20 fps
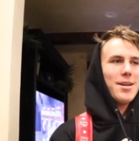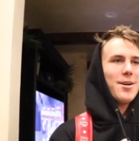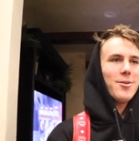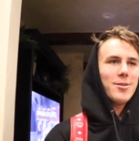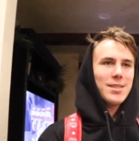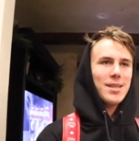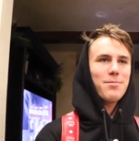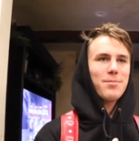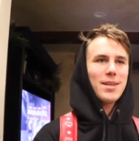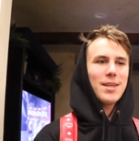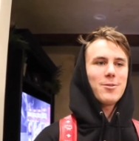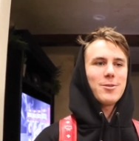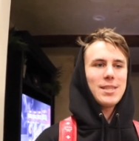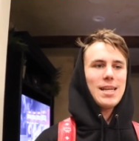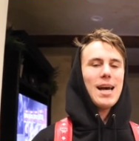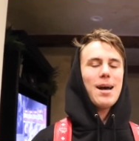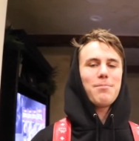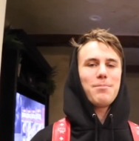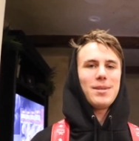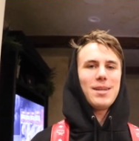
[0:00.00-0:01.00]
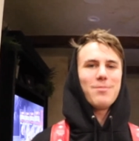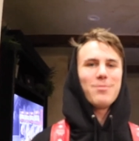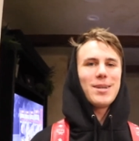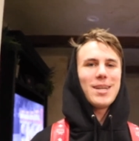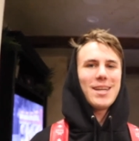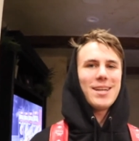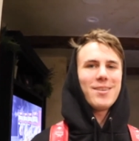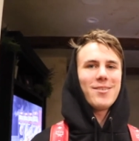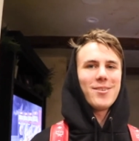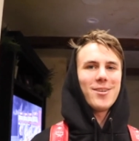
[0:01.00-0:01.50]
know something was happening, you don't
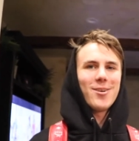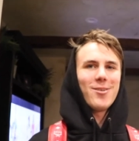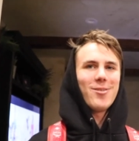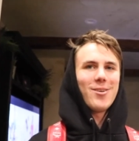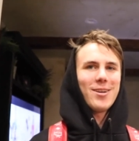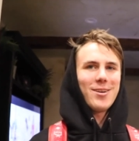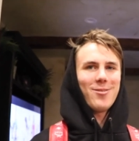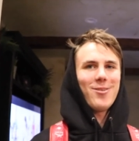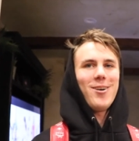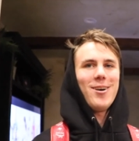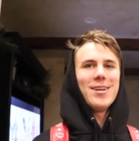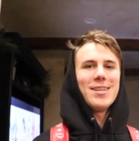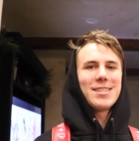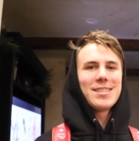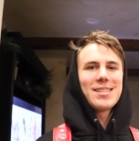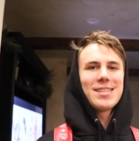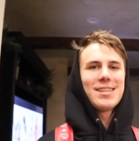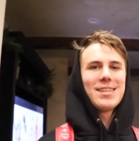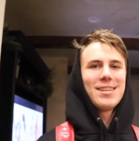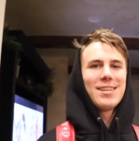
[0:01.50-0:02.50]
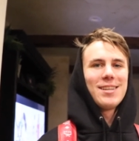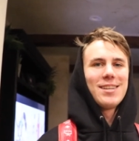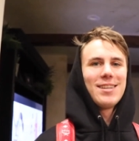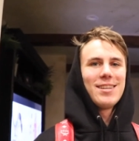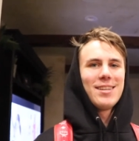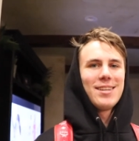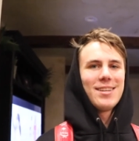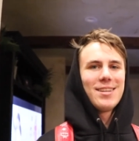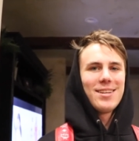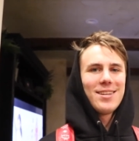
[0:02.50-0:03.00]
know, but I don't know what it was. Yeah, um,
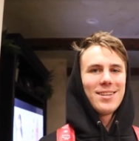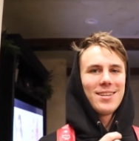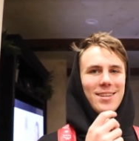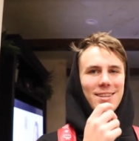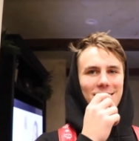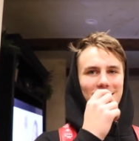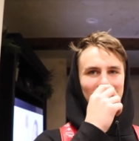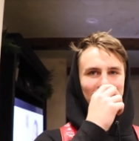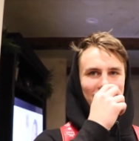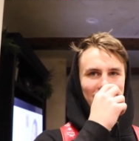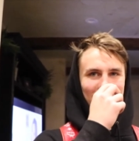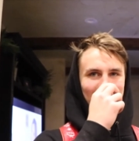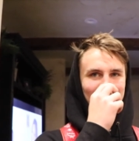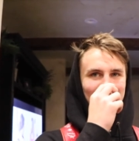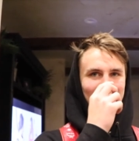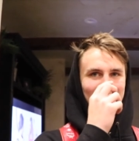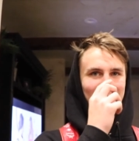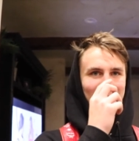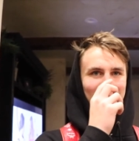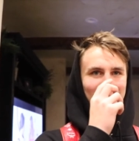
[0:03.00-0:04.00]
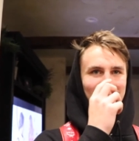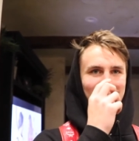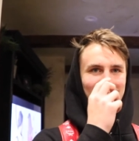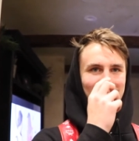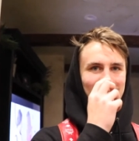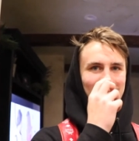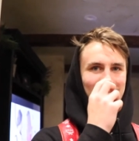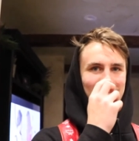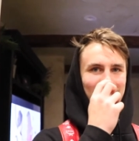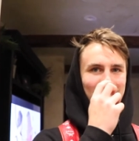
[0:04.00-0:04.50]
well, we just did something so no one
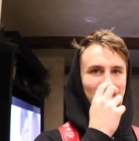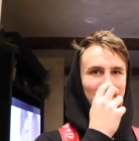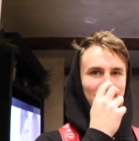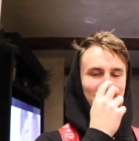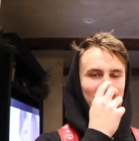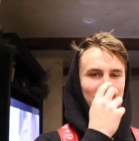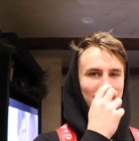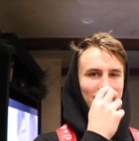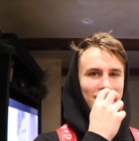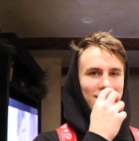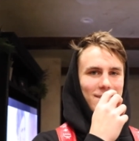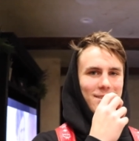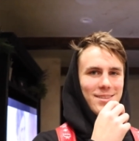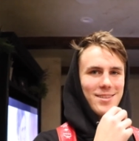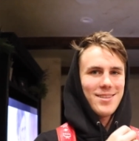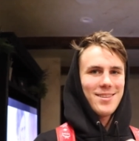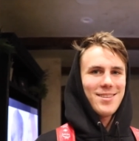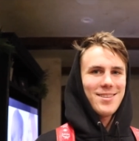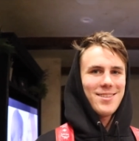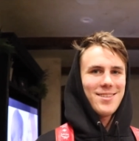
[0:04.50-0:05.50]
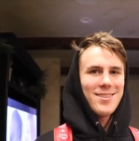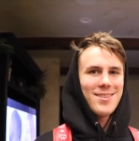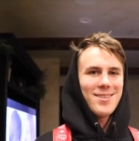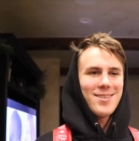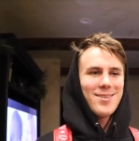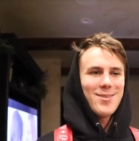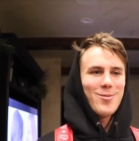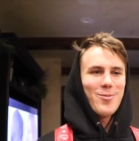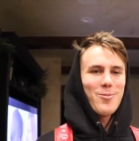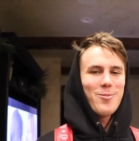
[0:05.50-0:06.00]
would sleep in your bed when you were not
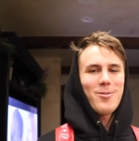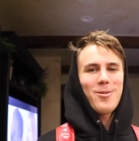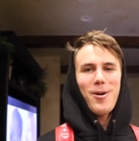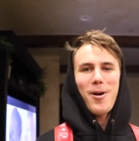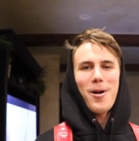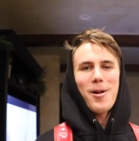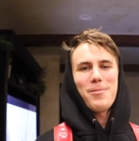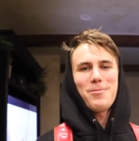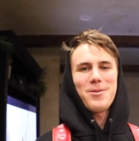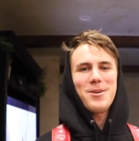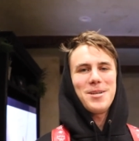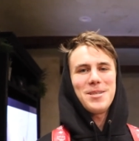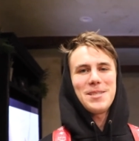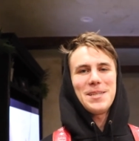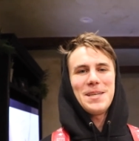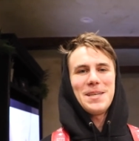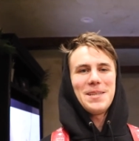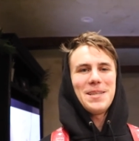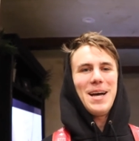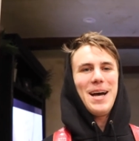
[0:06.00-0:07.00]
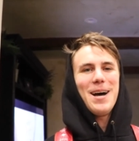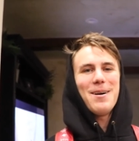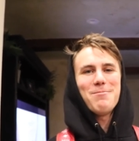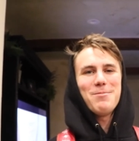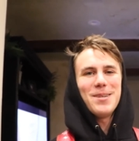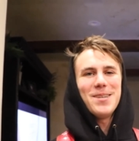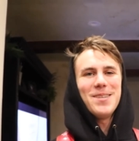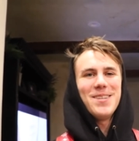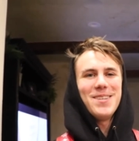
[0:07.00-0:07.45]
here. I appreciate that, but...